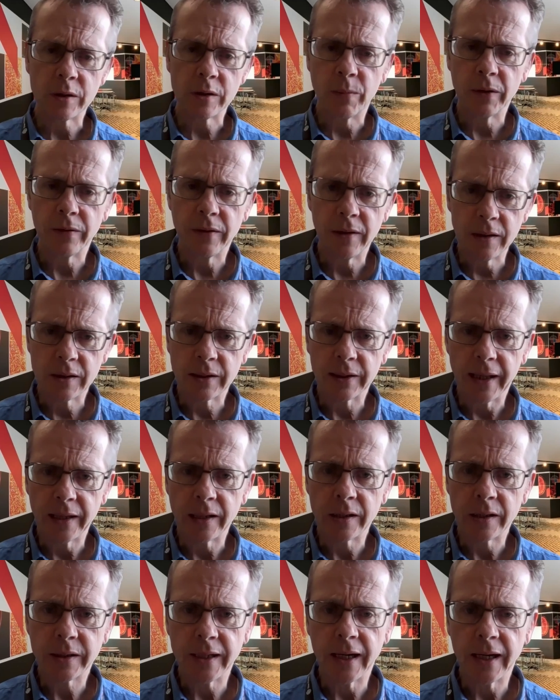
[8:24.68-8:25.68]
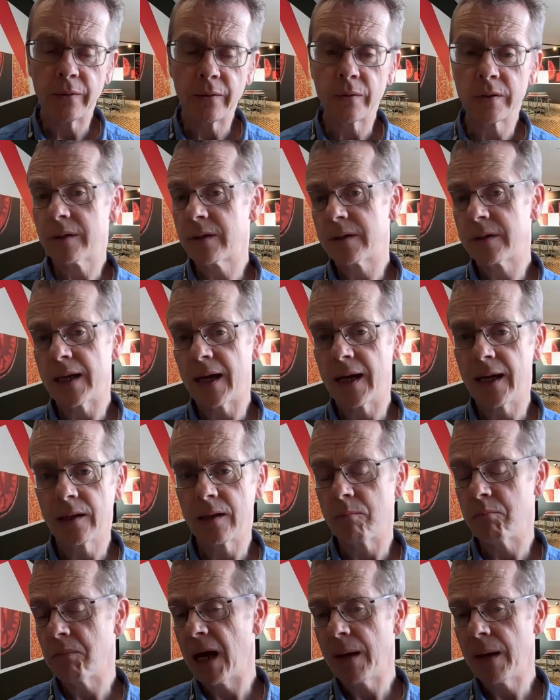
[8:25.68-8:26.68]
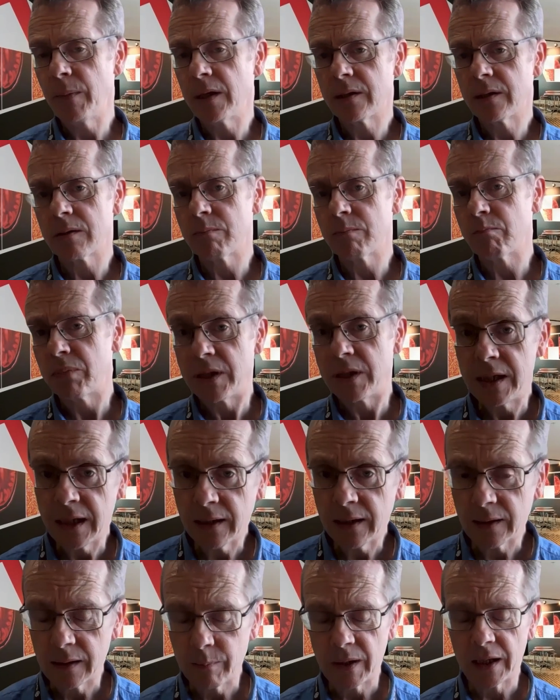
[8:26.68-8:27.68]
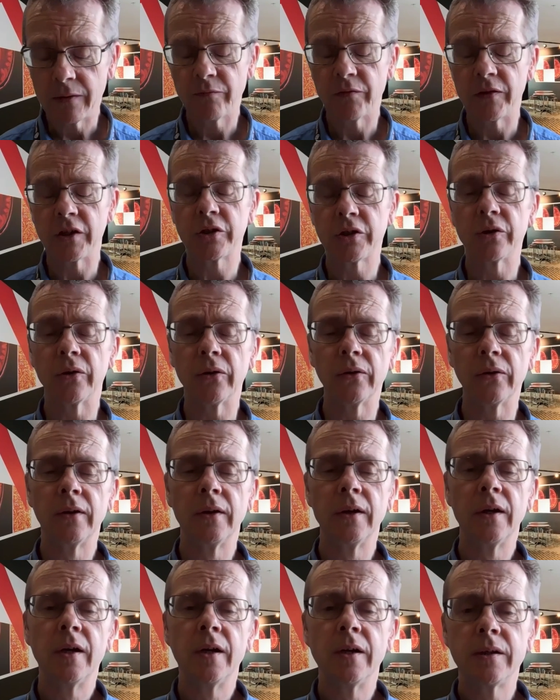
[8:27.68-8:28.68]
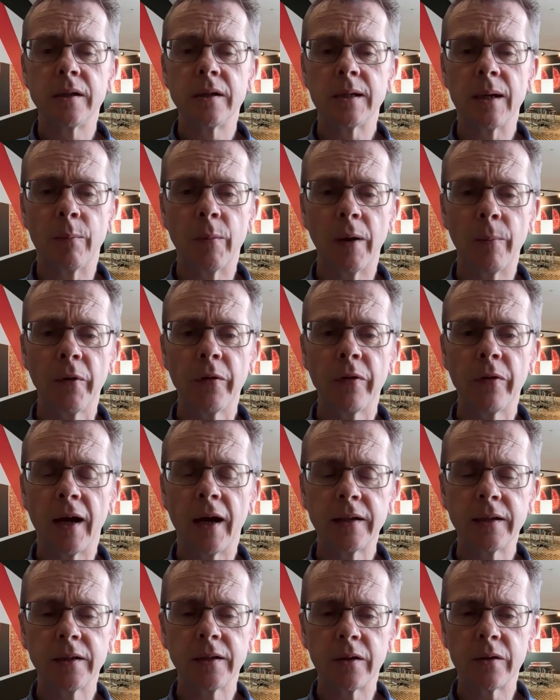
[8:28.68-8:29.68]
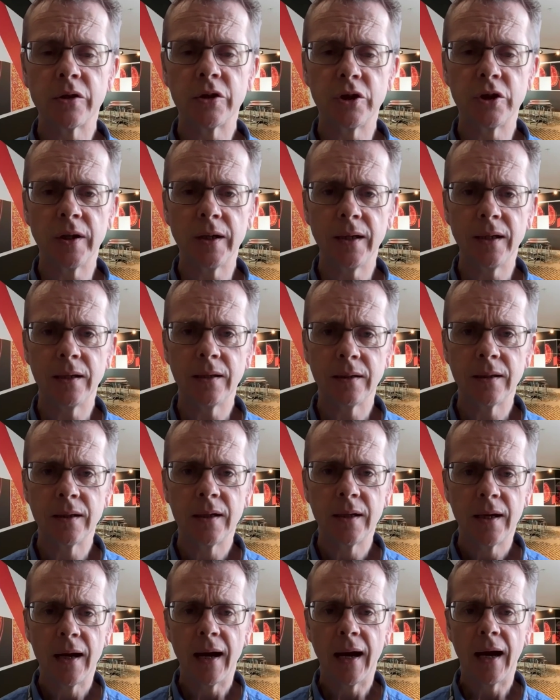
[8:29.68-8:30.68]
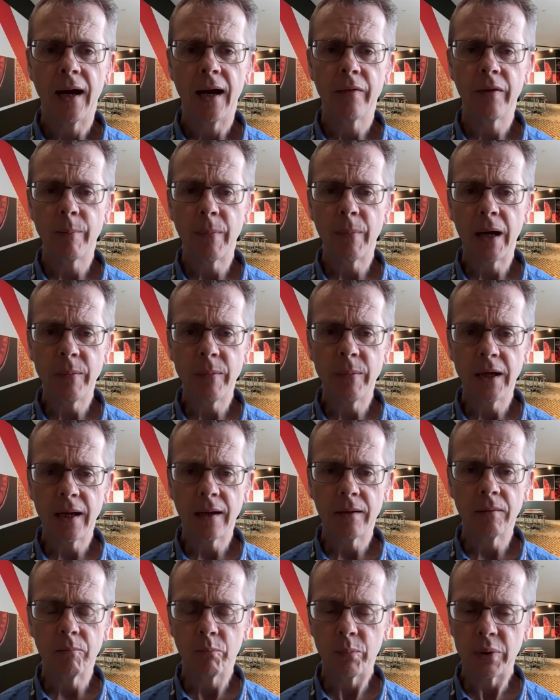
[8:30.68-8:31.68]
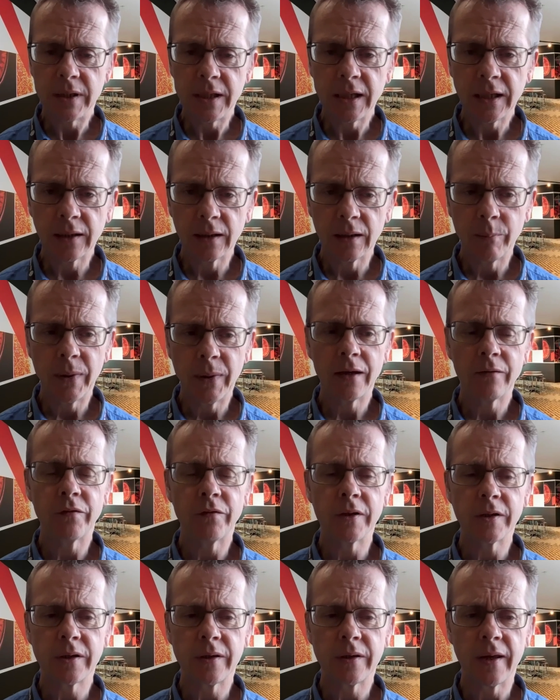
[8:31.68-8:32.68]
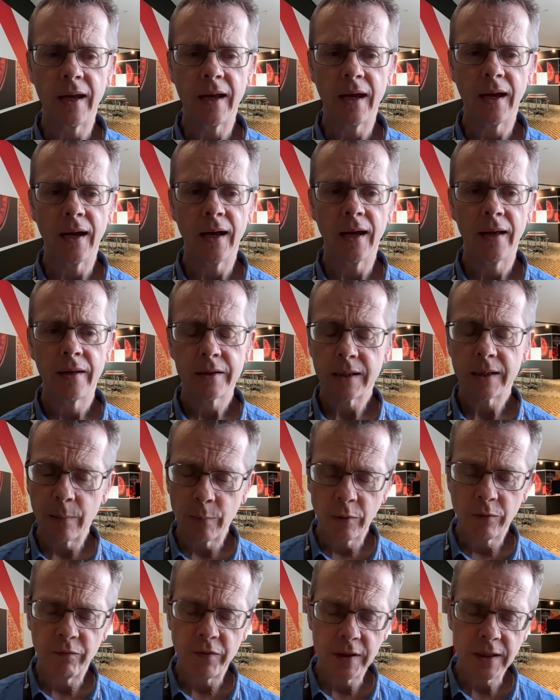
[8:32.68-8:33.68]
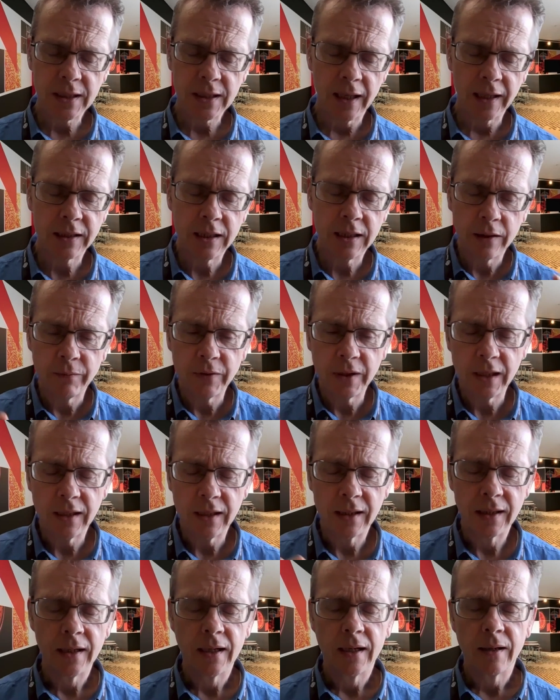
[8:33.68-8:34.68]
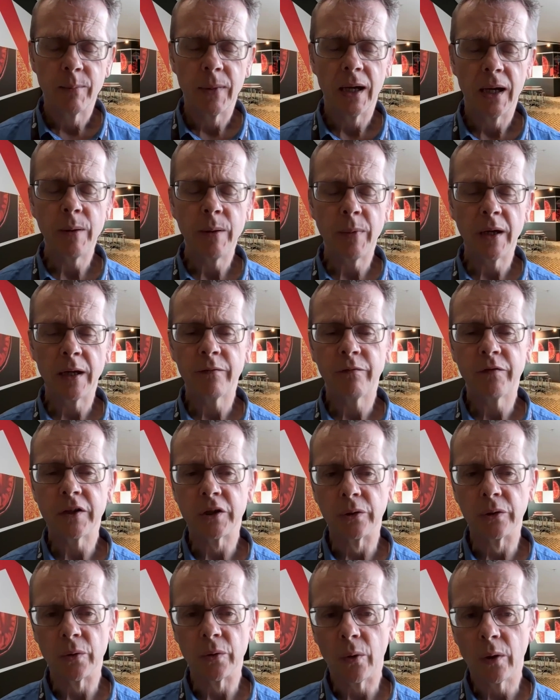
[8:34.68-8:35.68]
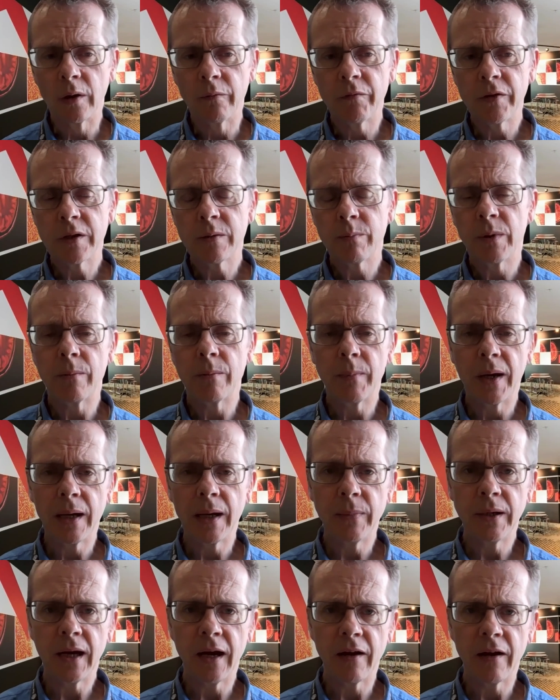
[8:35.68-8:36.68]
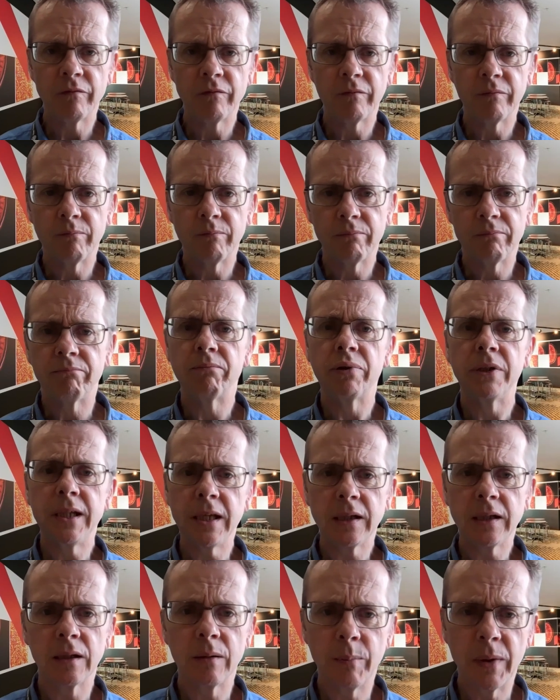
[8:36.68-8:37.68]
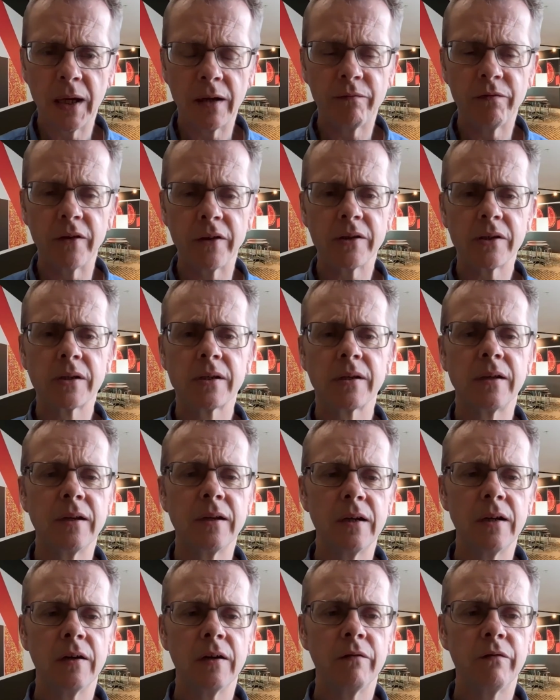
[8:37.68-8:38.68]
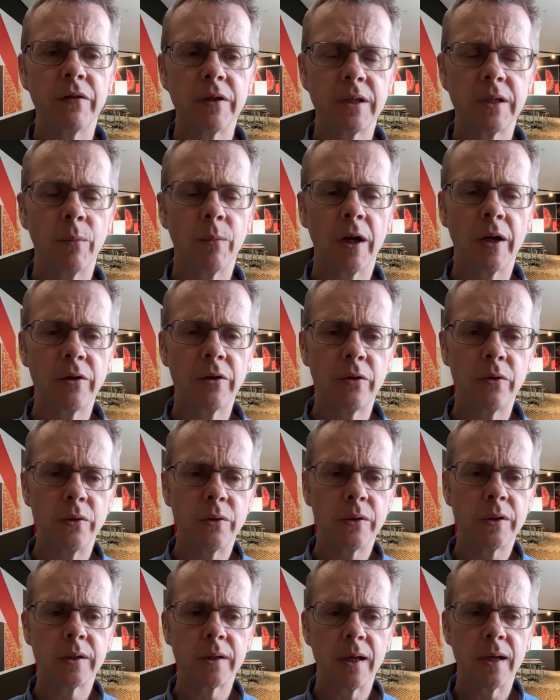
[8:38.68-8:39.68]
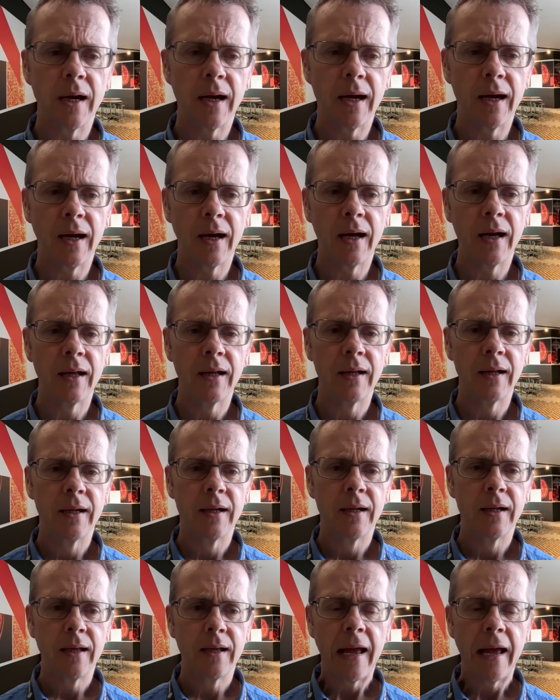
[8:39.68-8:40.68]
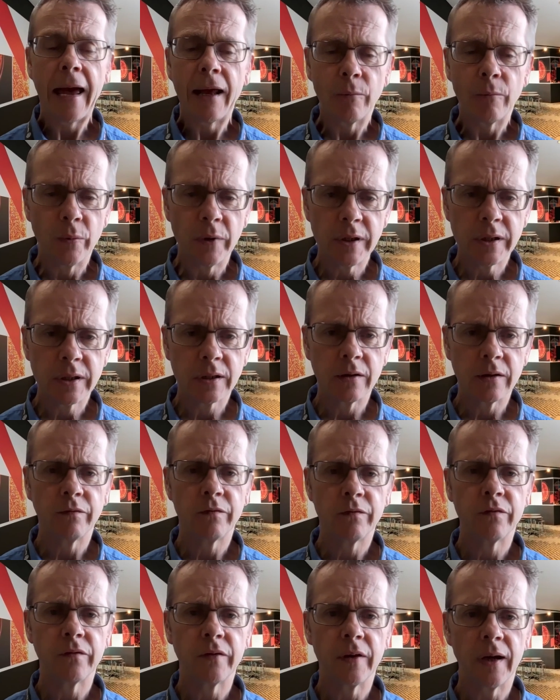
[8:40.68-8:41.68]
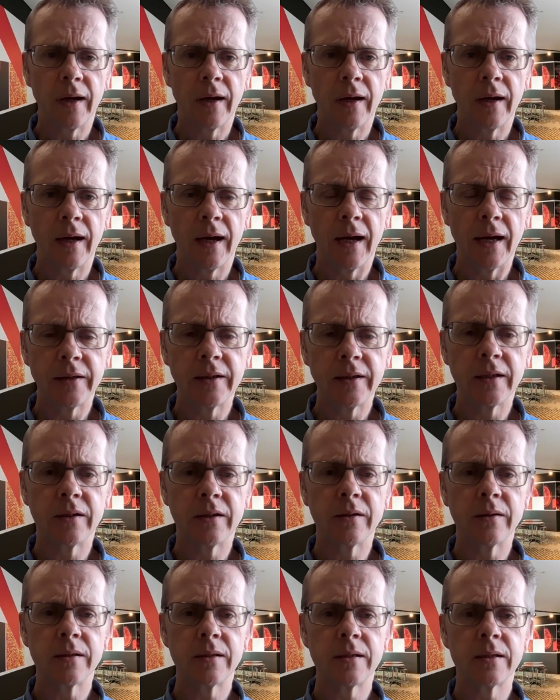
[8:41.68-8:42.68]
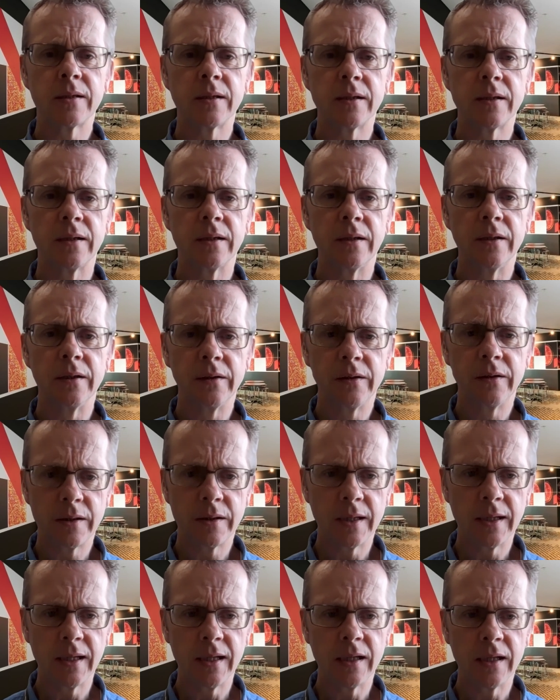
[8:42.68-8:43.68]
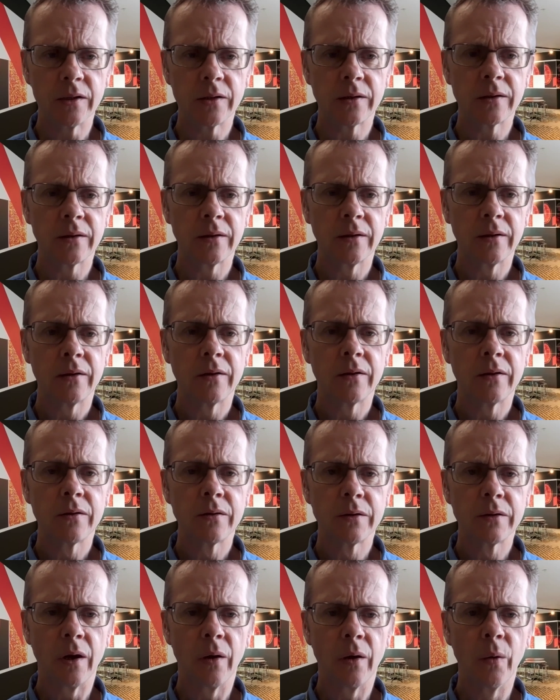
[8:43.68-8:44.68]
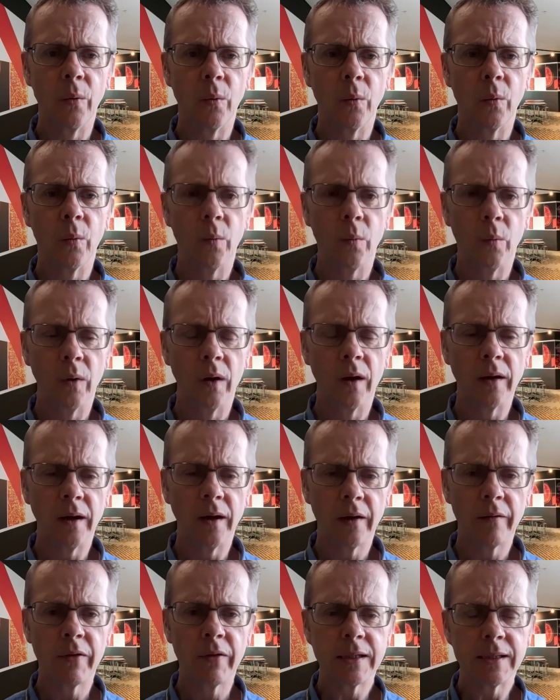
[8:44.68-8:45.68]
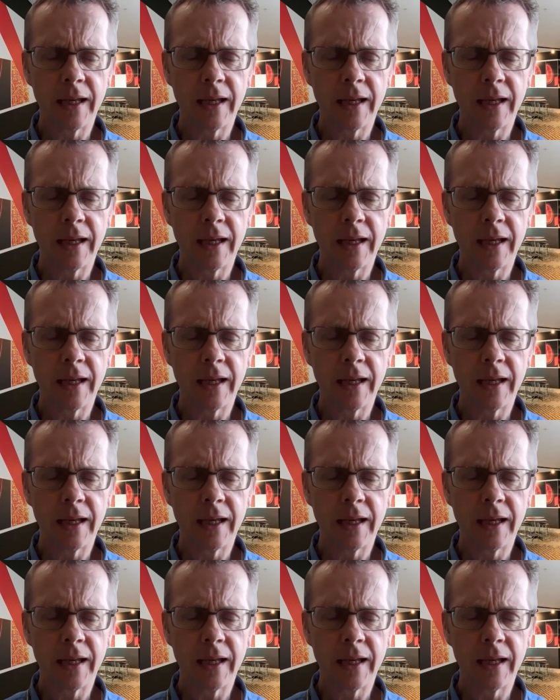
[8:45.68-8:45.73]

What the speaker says: but this latest data is saying that maybe it's particularly beneficial to someone with the Huntington's gene. There may be particular benefits there. Same with physical activity, may be beneficial to all of us, but it maybe have particular benefits for someone who's at risk of Huntington's disease. So a lot of these